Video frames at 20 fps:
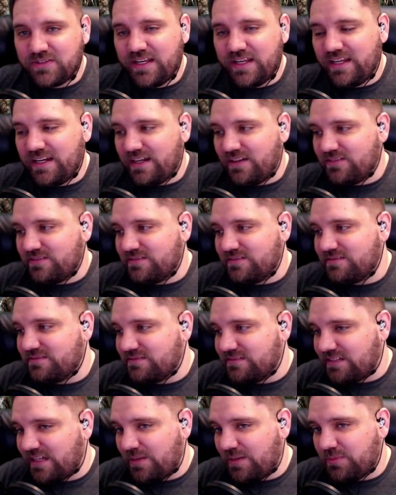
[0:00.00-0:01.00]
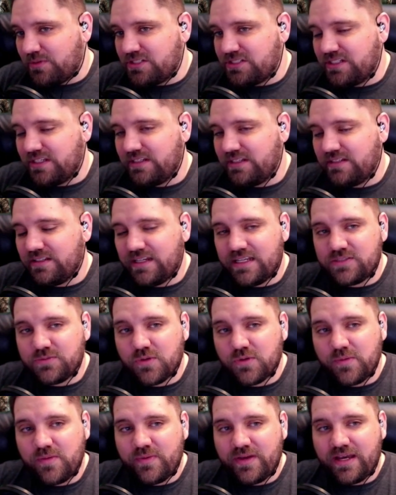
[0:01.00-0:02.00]
Thanks for hanging out. I appreciate you guys.
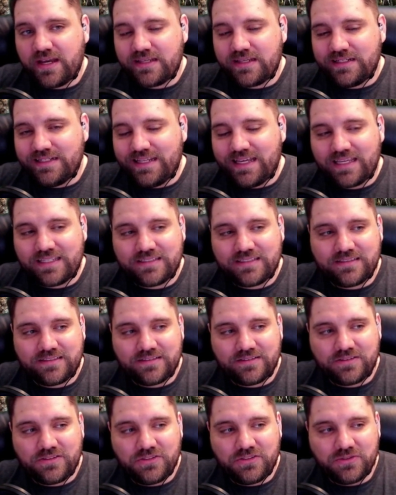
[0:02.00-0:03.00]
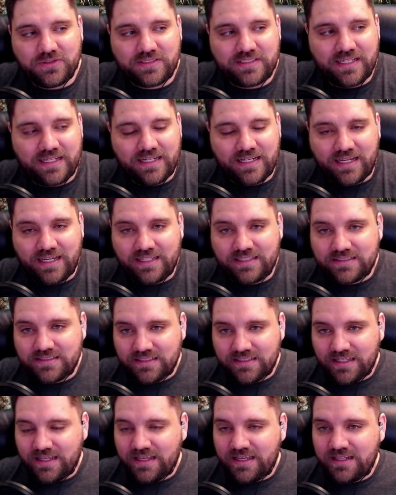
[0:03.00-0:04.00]
We'll be back next Tuesday
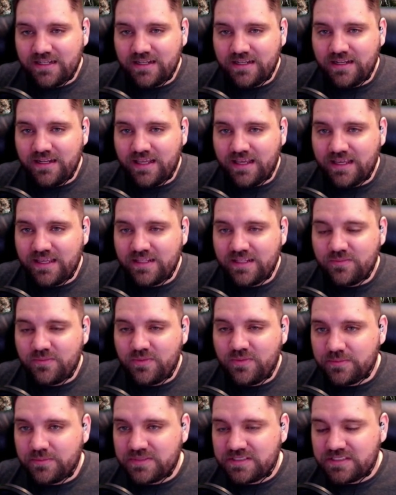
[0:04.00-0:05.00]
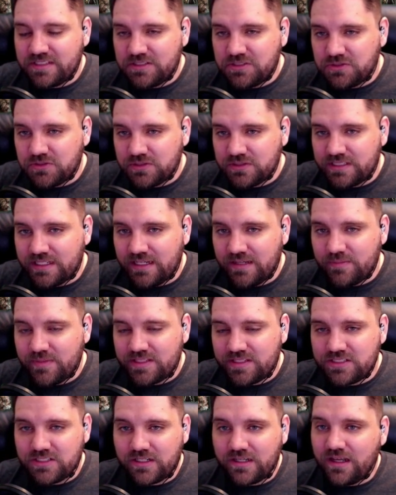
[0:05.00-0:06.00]
night at 9 p.m. Central Time.
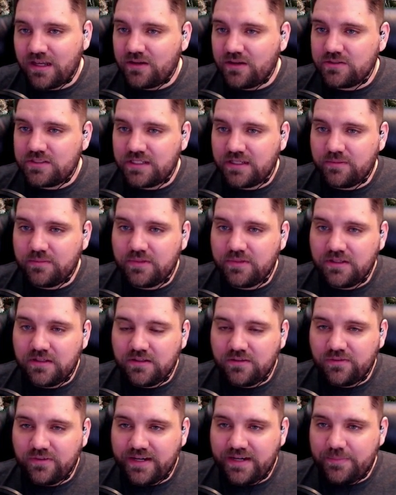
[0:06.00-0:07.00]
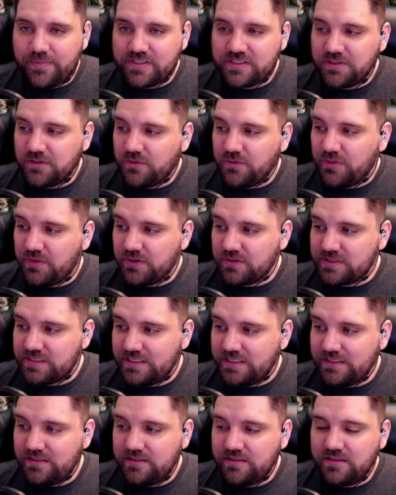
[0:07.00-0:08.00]
That's Chicago time for episode
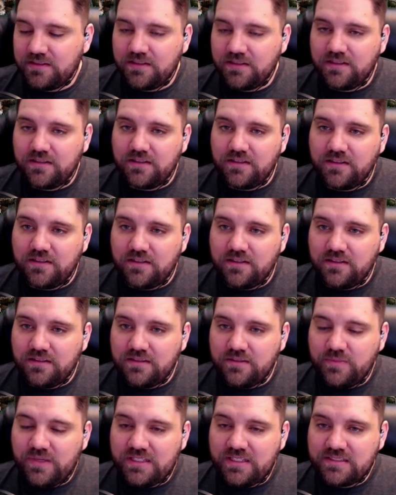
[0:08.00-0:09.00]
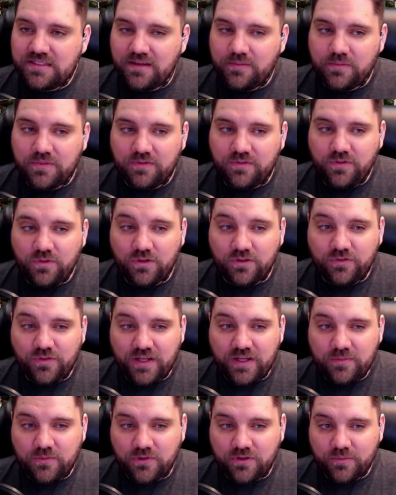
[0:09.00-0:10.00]
13. In the meantime, if you want to
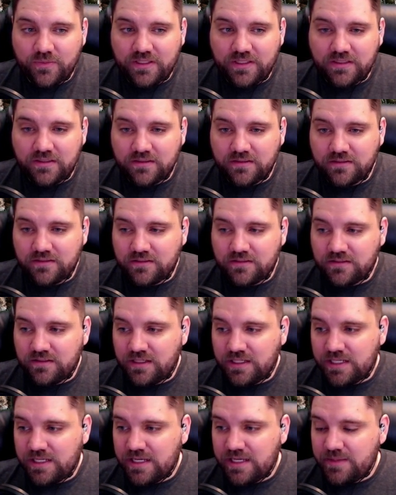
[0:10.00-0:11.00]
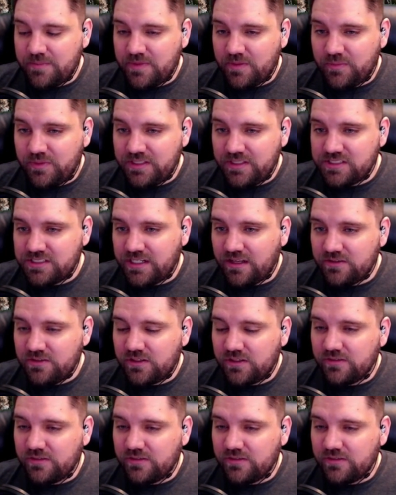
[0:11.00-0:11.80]
find more of me, I'm ThaPChild.